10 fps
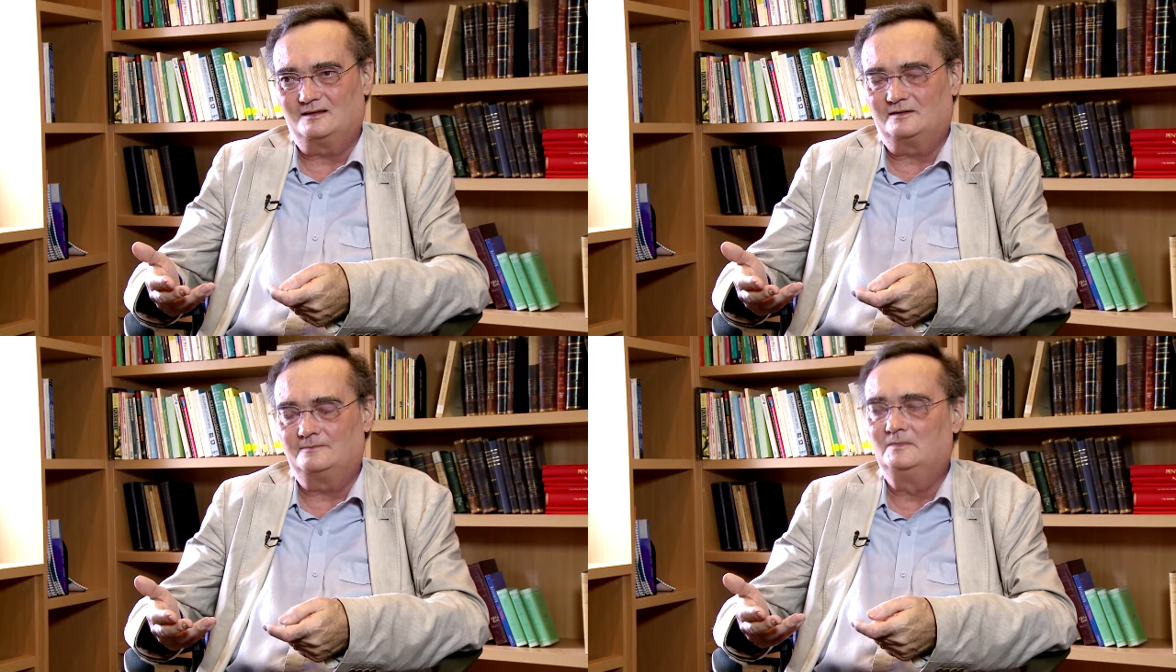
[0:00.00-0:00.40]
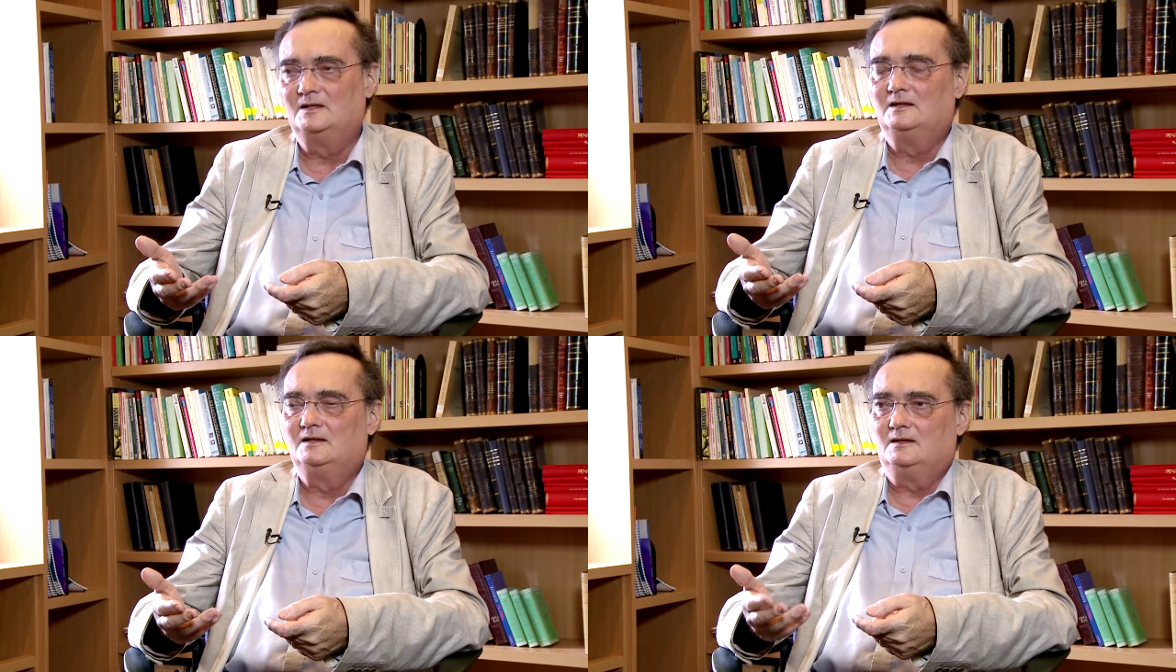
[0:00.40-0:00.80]

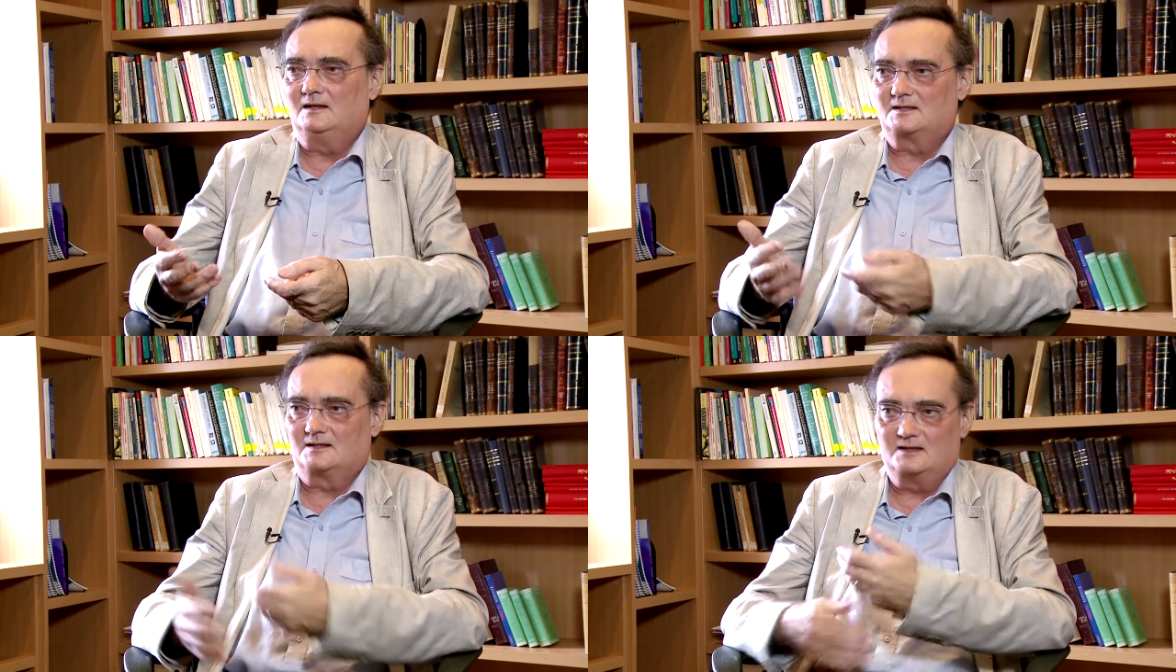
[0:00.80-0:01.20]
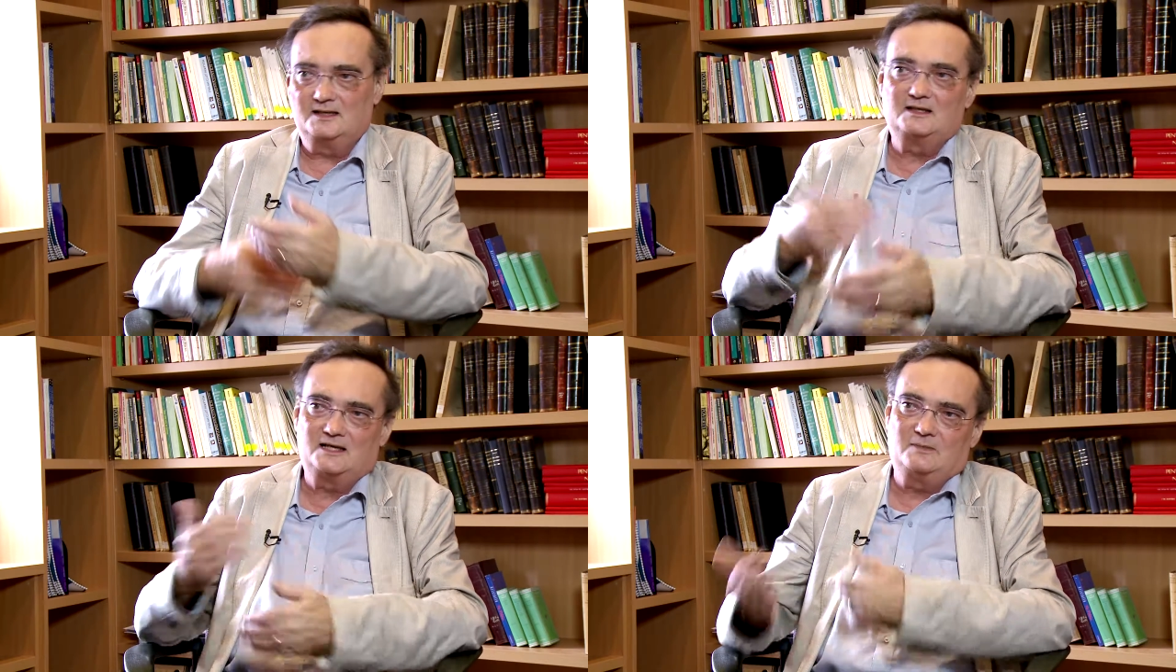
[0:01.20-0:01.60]
And so you
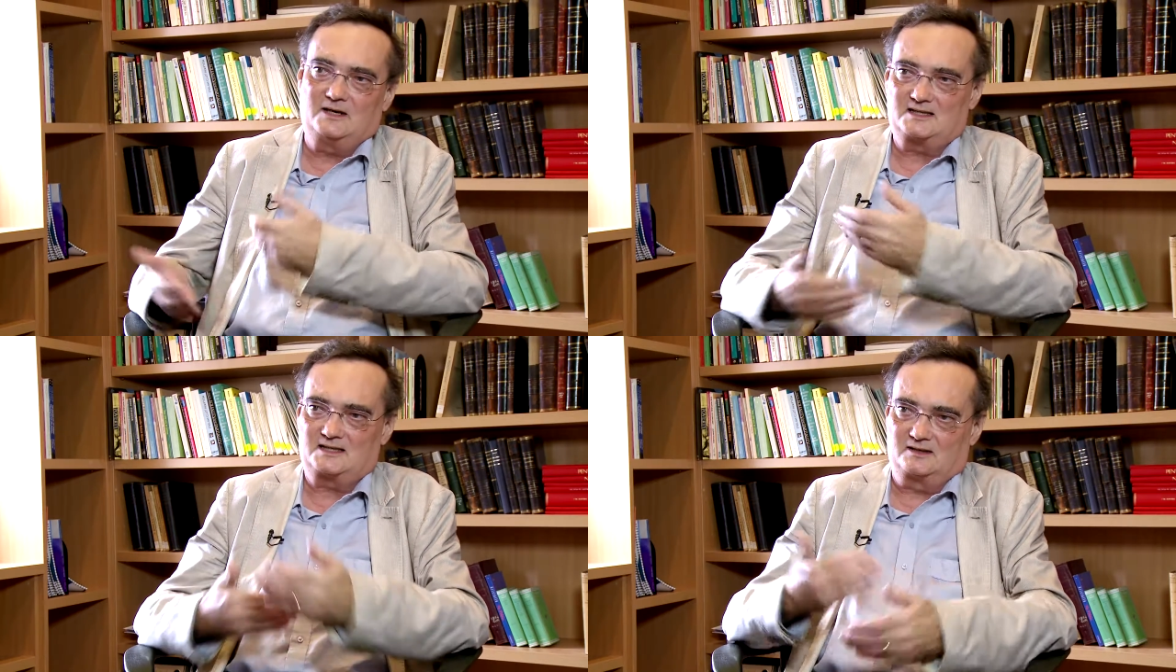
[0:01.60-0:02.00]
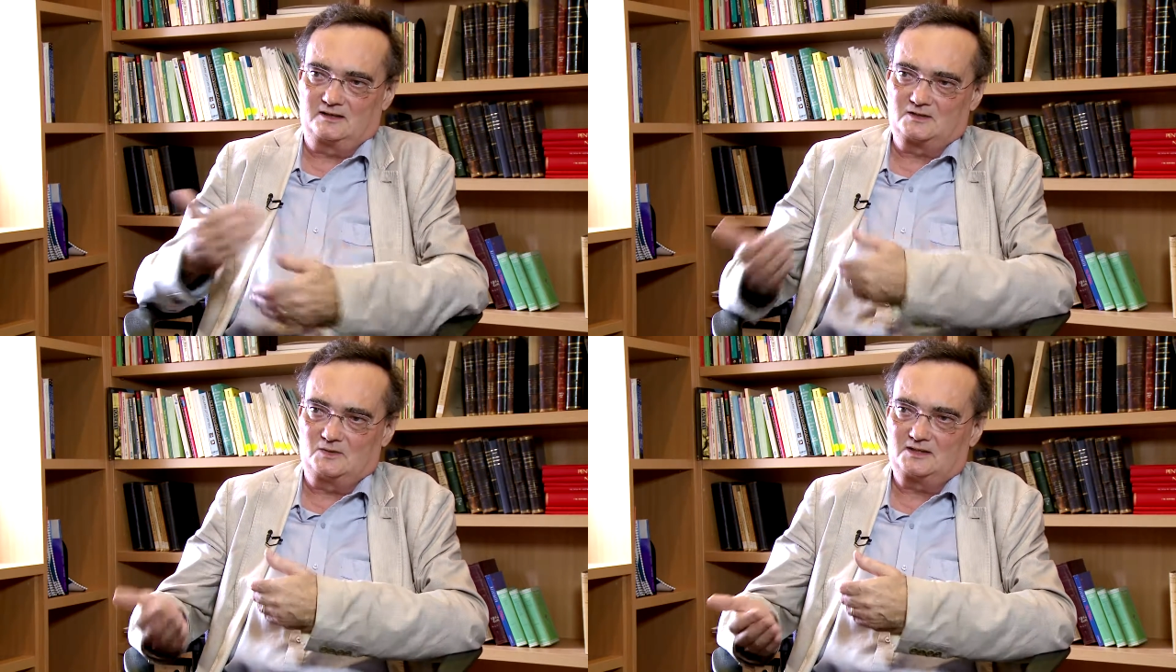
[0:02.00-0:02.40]
need to keep asking
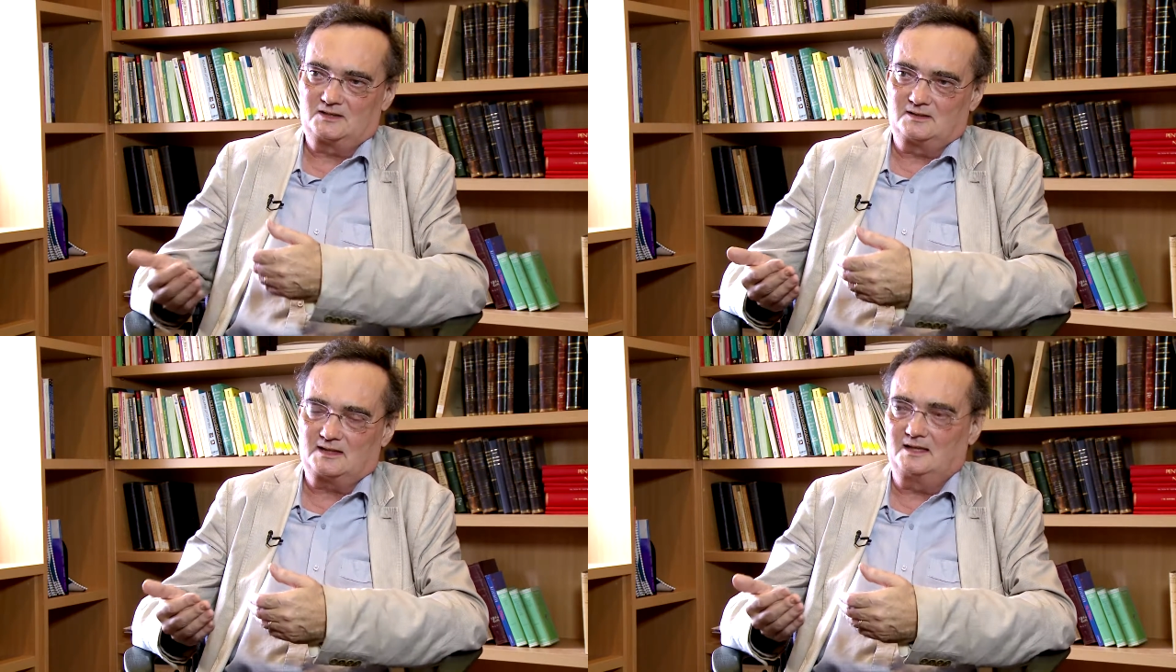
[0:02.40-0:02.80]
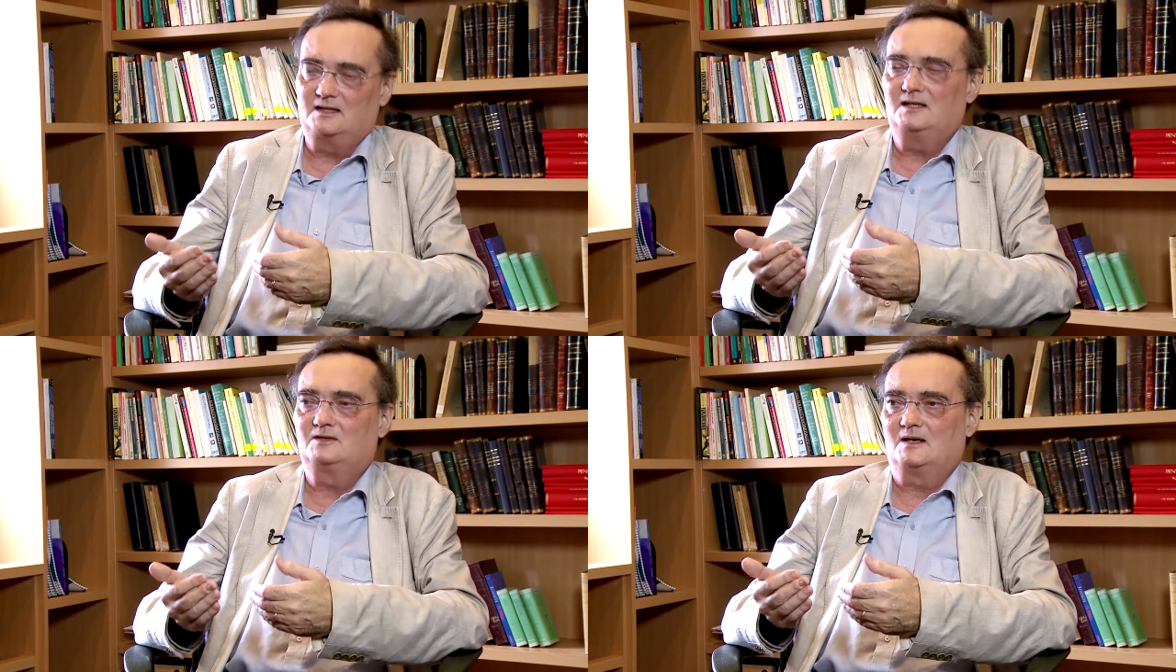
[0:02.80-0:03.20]
those questions, and
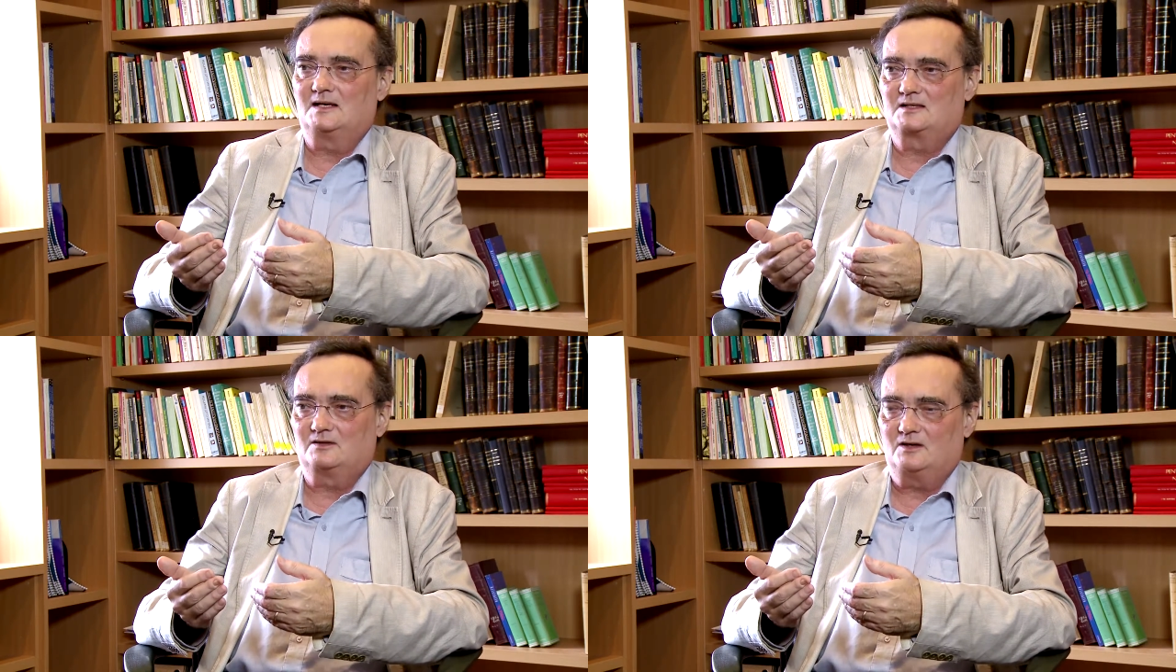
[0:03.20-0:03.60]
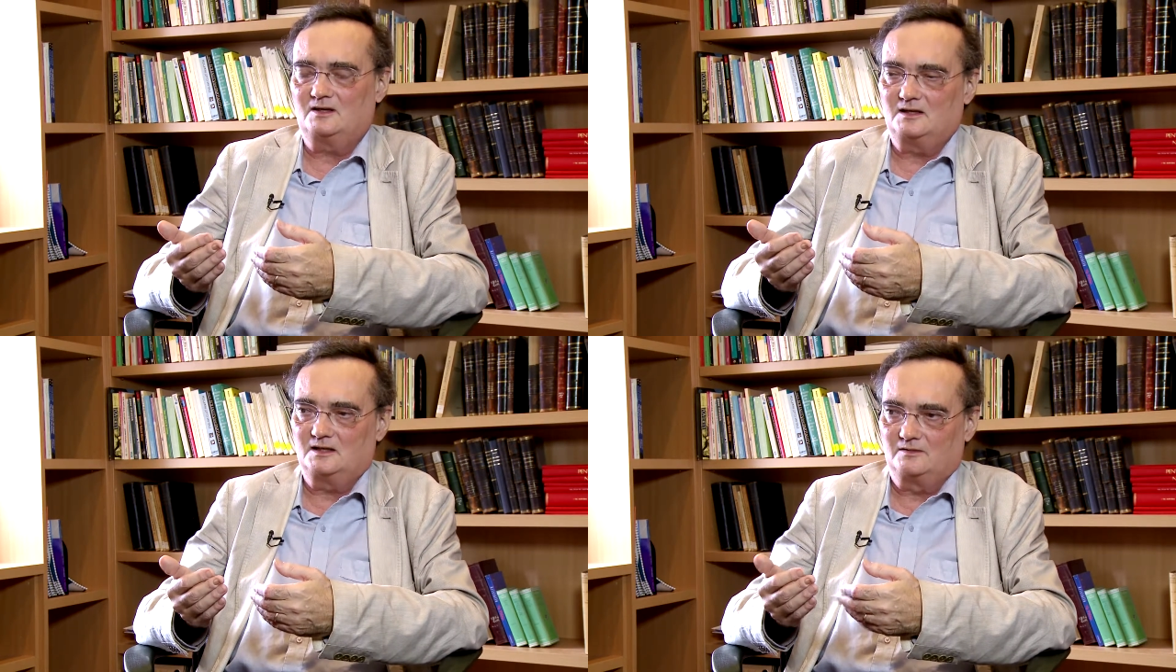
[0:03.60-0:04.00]
you need to ask it not
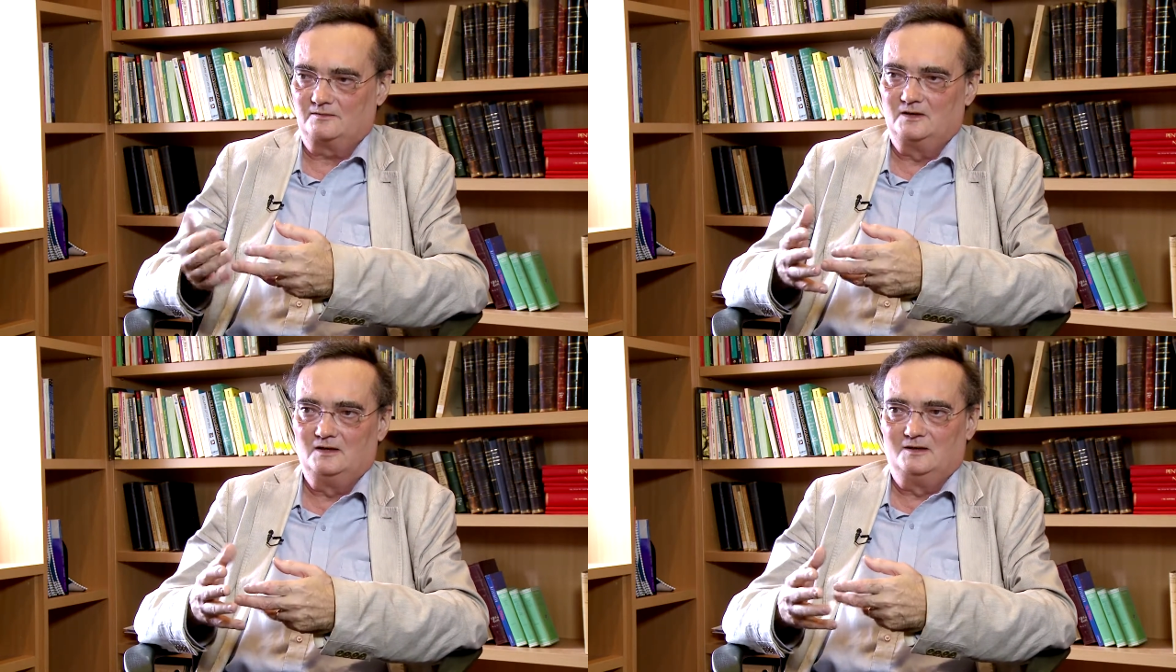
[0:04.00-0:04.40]
only of